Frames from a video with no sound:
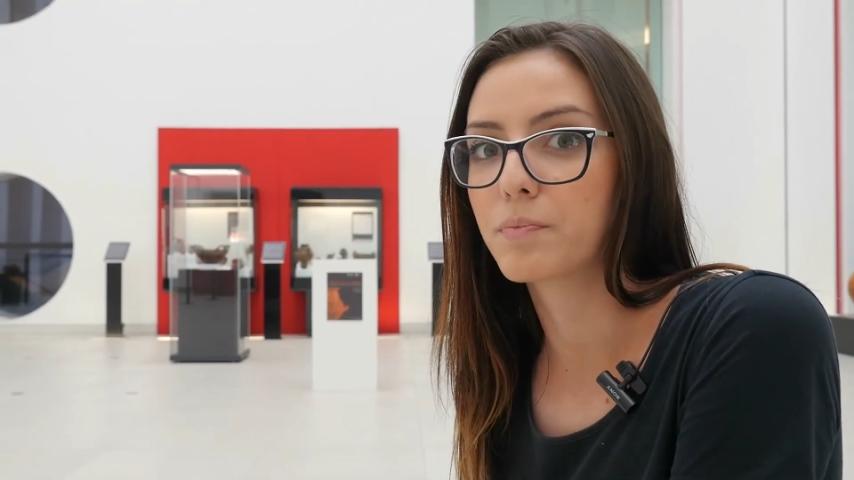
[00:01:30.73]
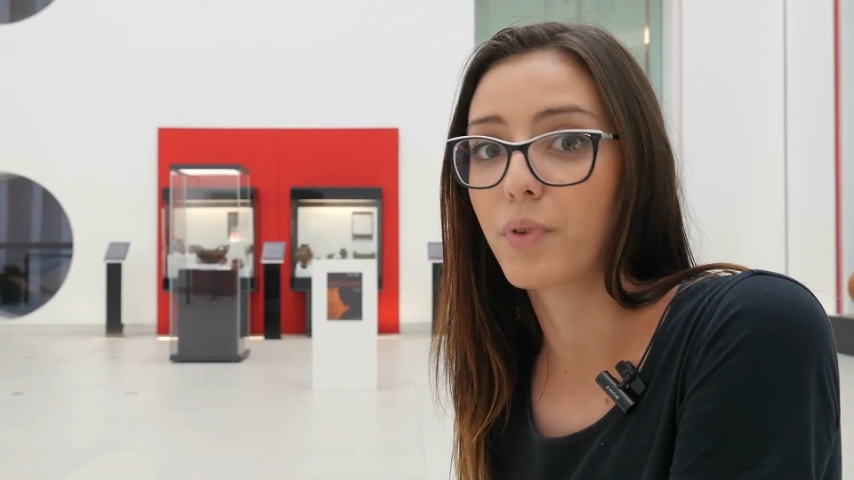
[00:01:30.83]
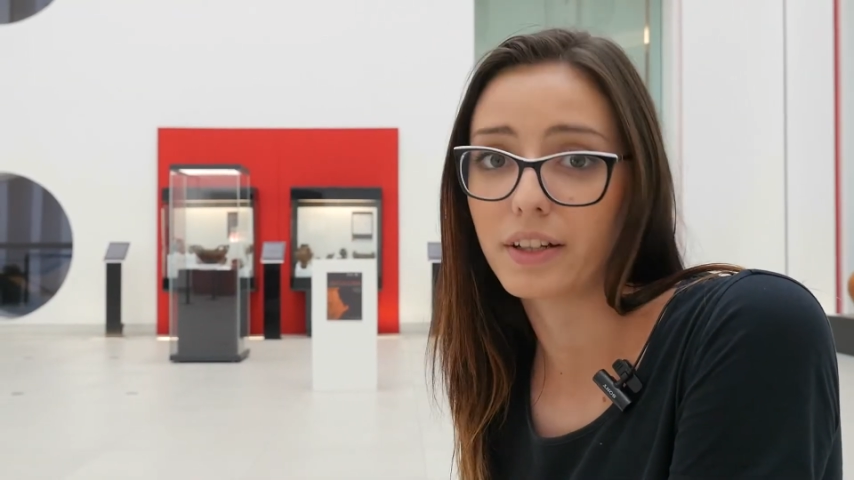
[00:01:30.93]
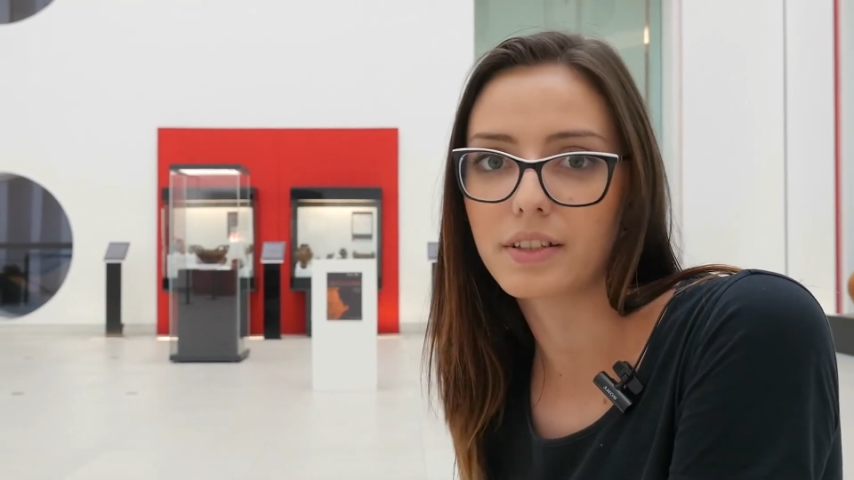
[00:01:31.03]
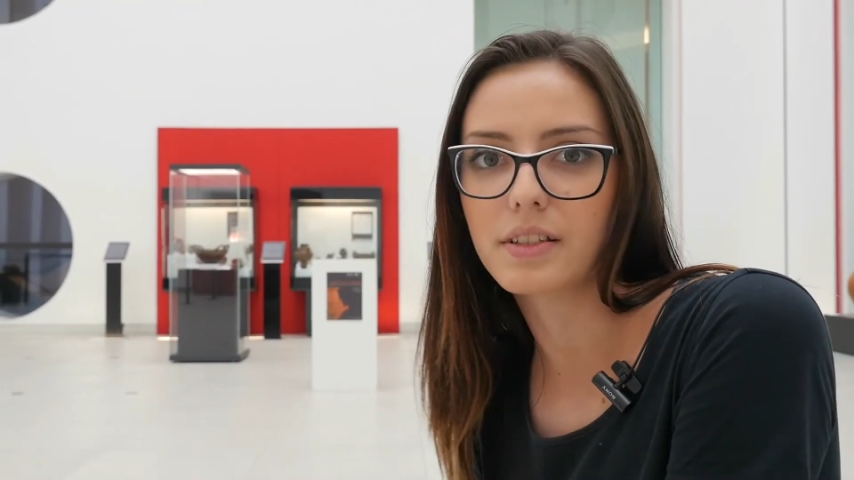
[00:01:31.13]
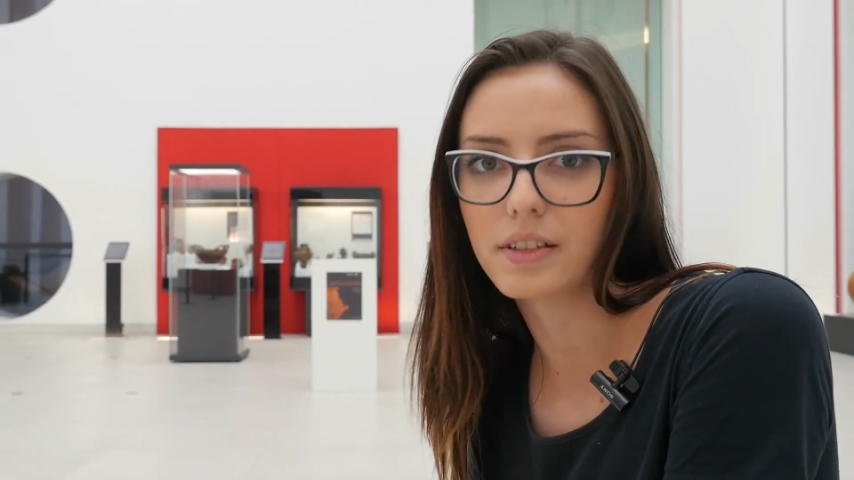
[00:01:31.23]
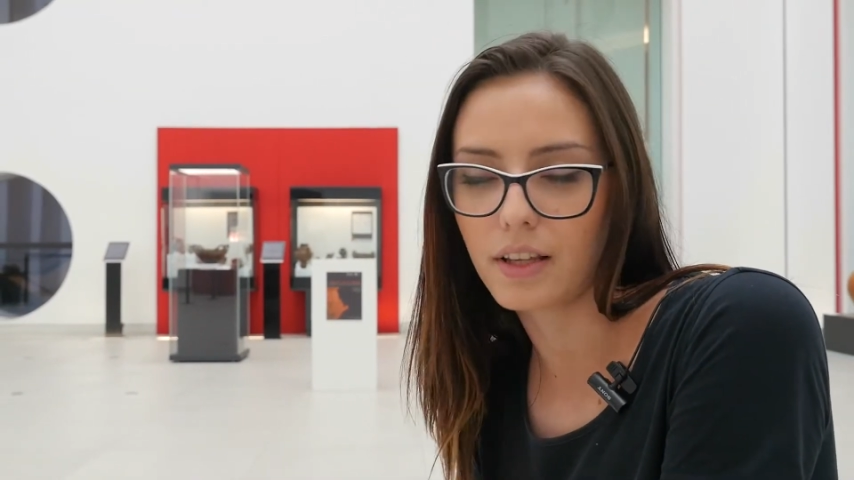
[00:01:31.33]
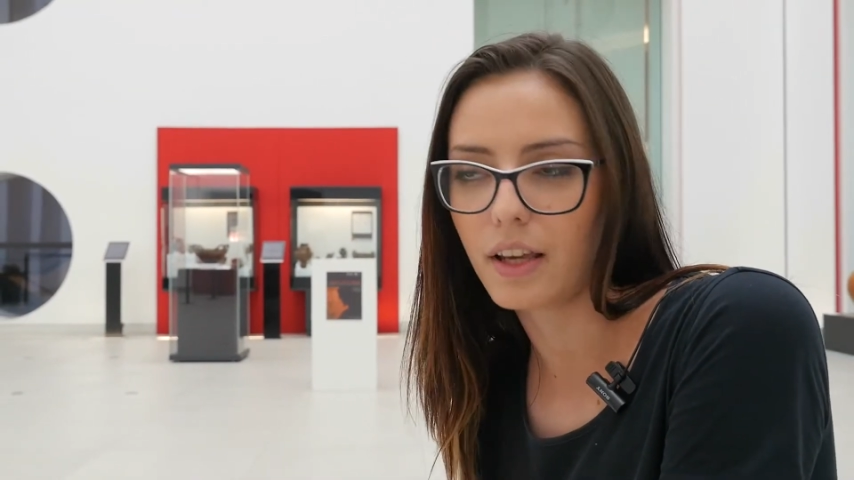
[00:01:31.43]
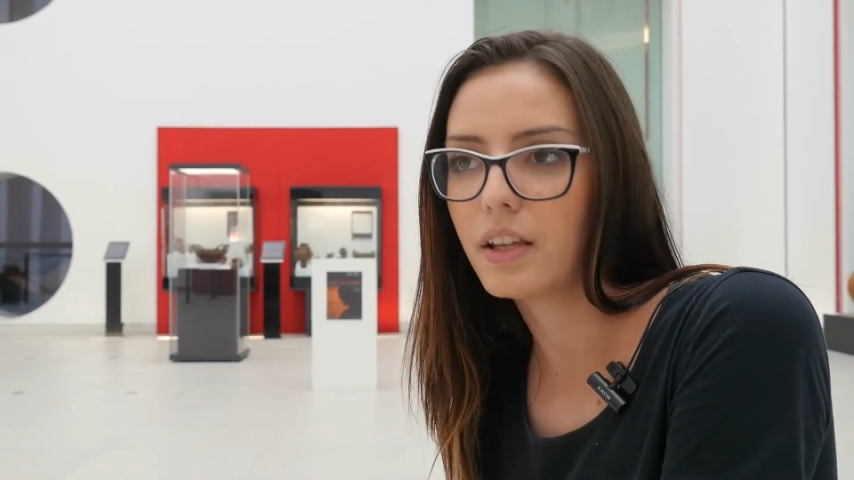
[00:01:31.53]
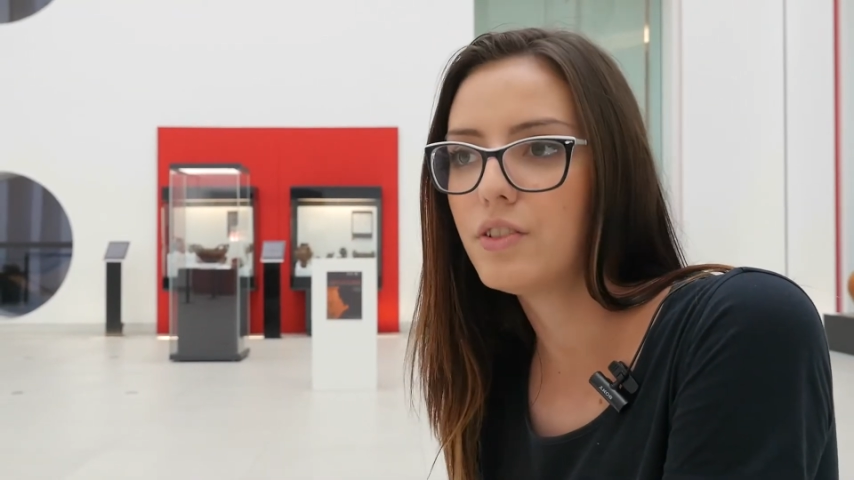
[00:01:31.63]
practice
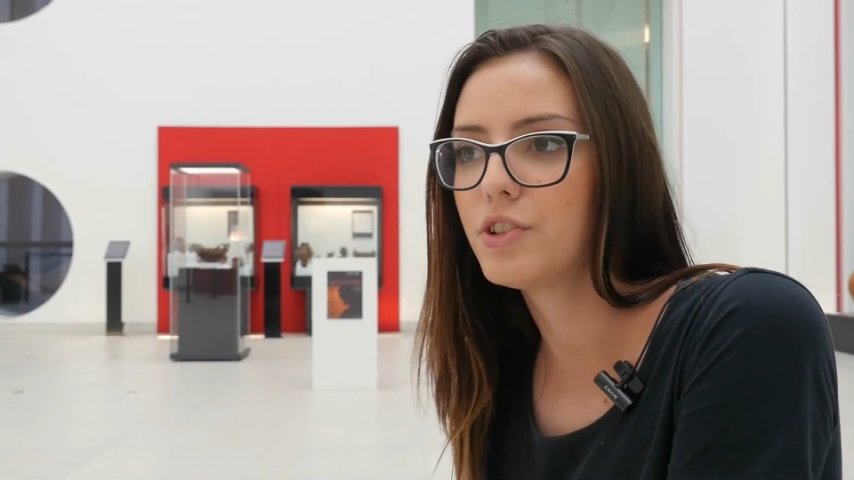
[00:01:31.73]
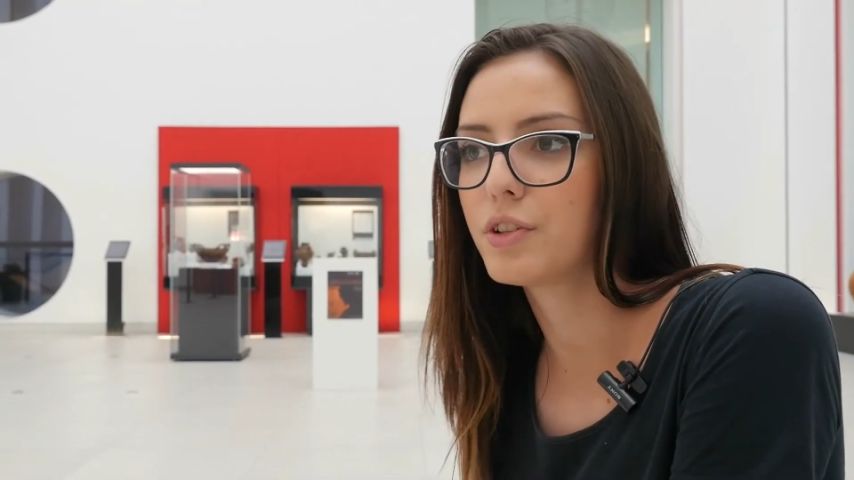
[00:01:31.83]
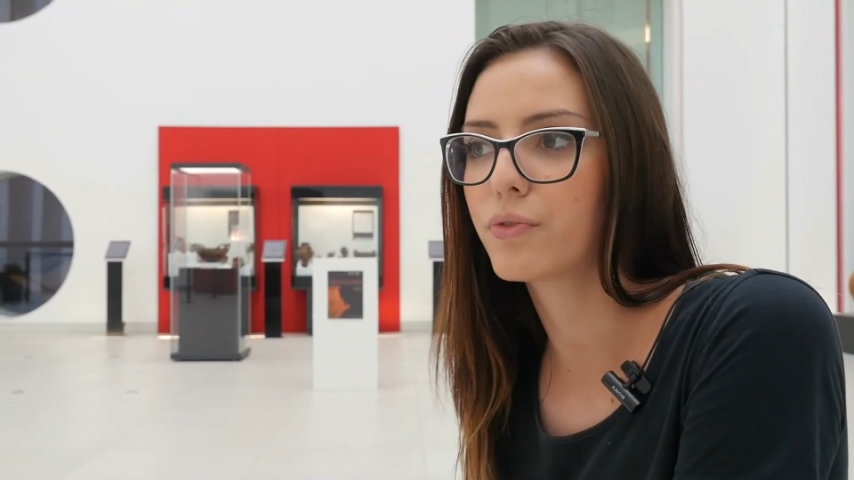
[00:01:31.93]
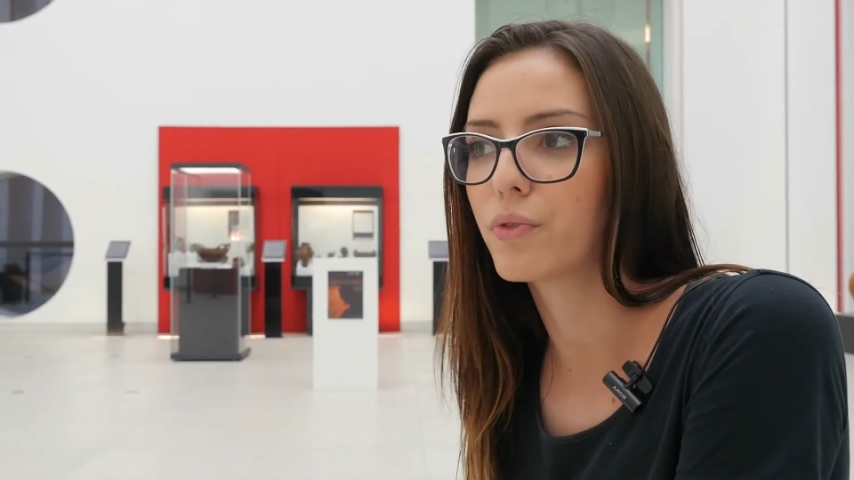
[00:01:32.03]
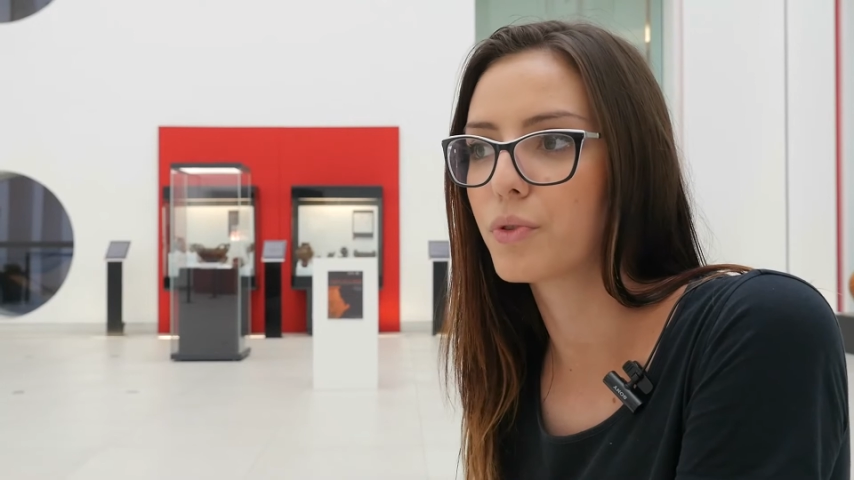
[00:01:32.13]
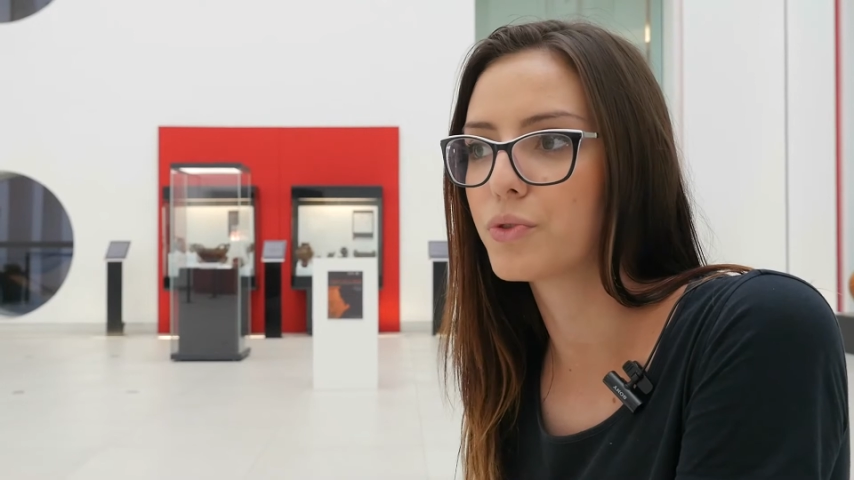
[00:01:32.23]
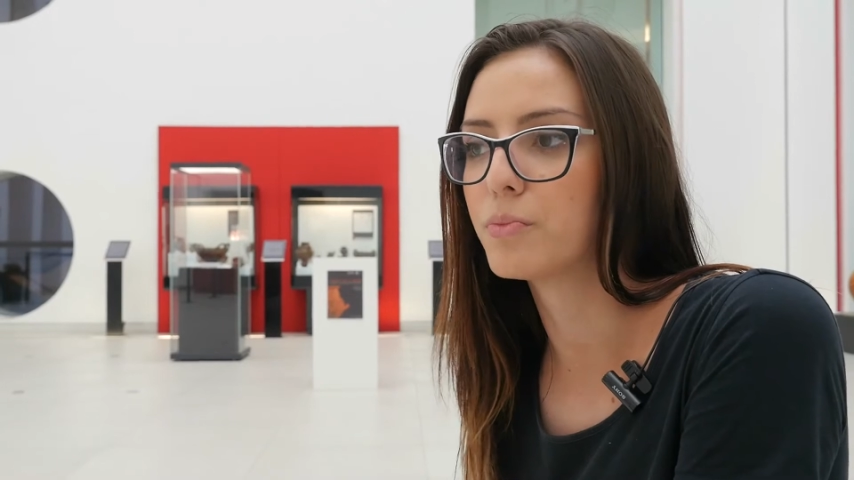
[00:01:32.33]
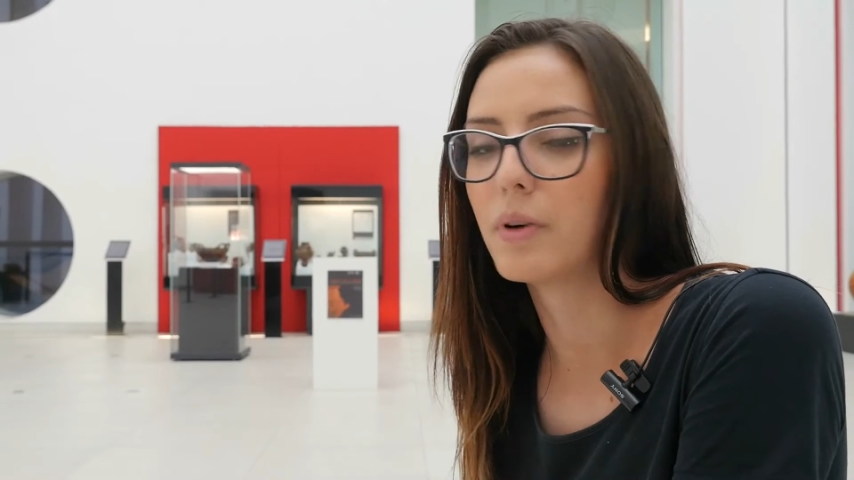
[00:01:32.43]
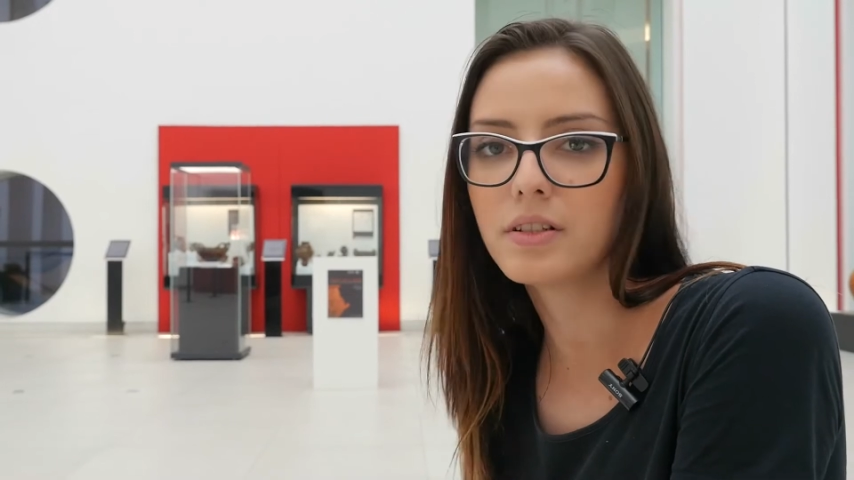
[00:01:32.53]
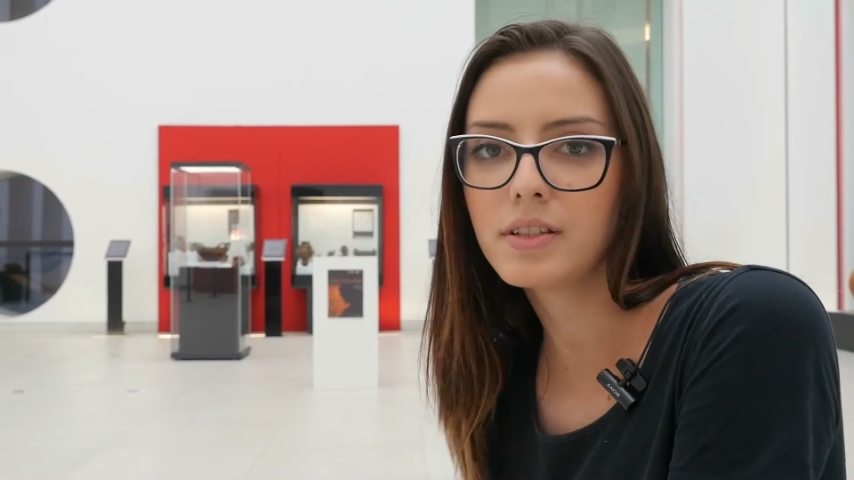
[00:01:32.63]
stage for 2
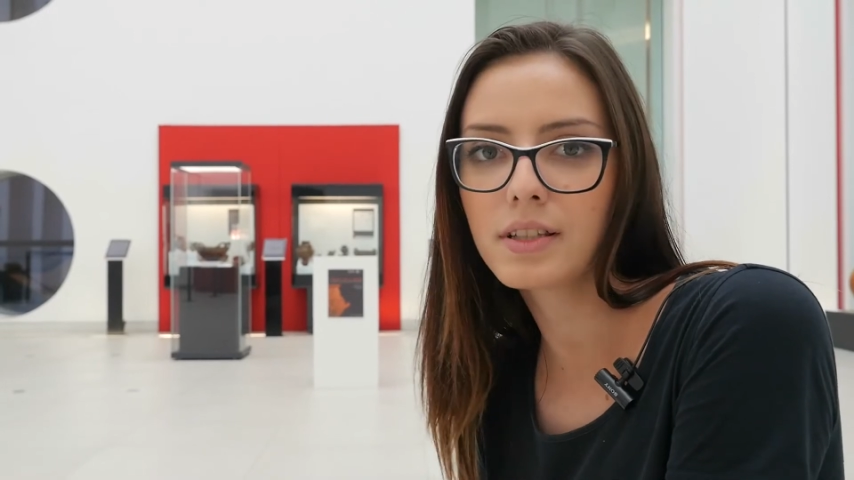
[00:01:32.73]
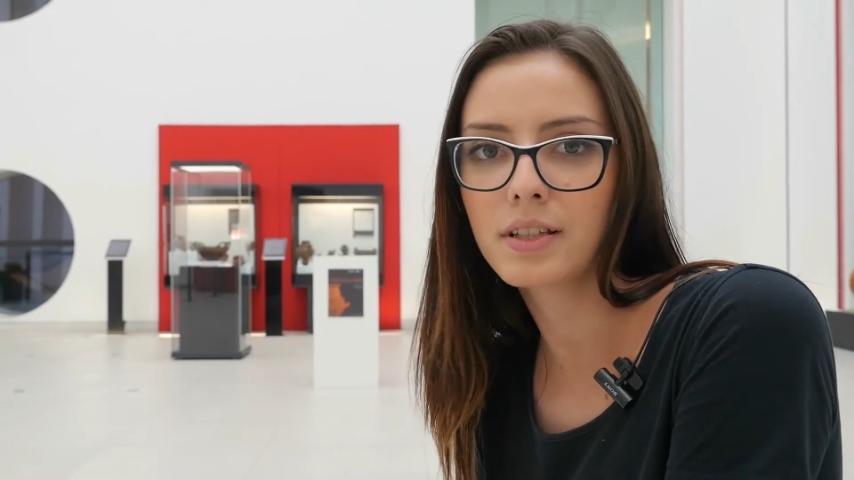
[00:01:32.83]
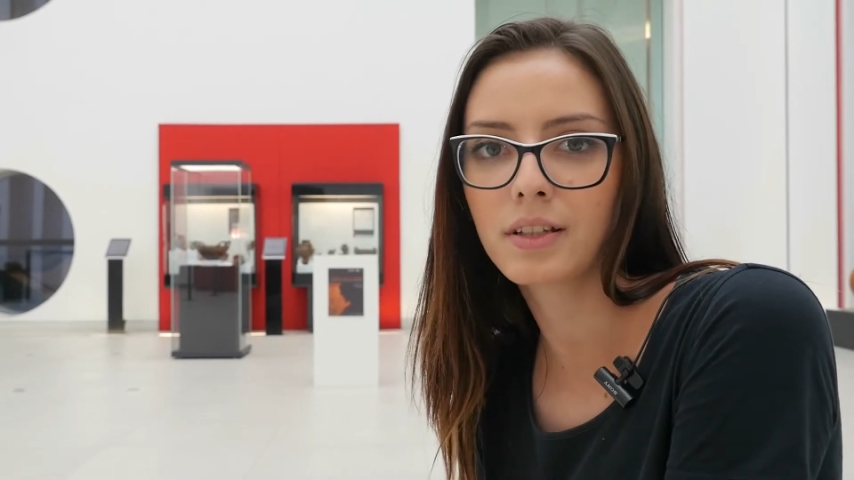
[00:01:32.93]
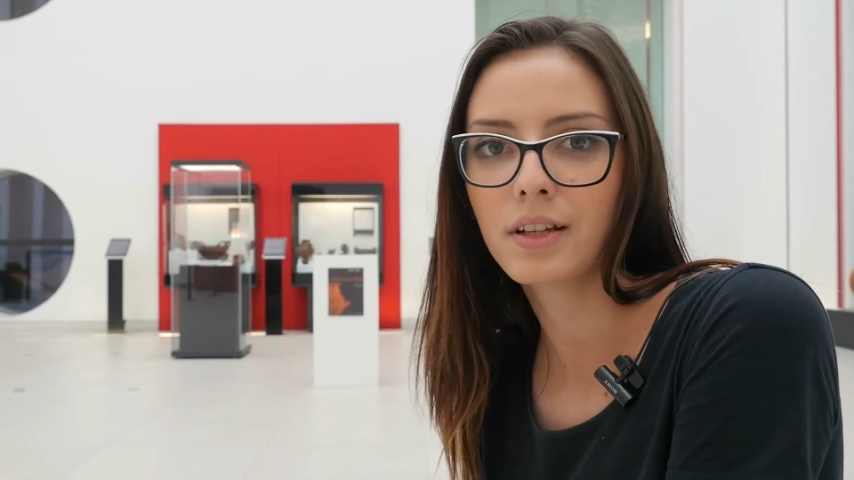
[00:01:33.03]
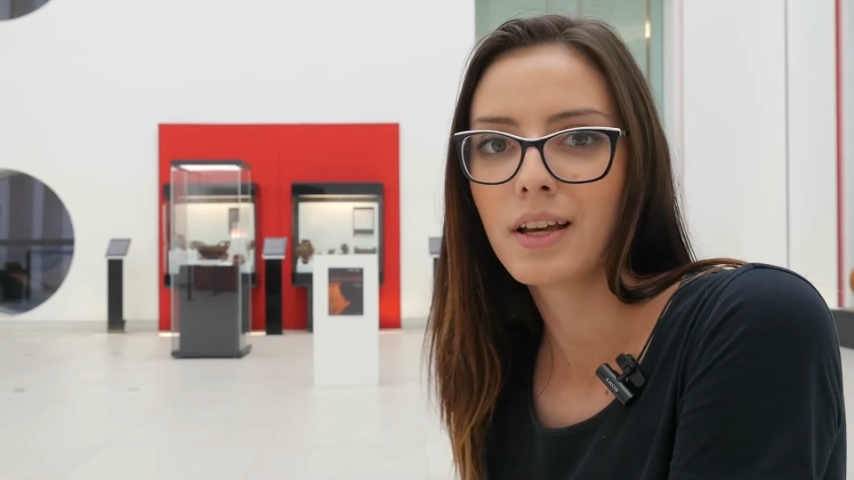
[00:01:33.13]
months,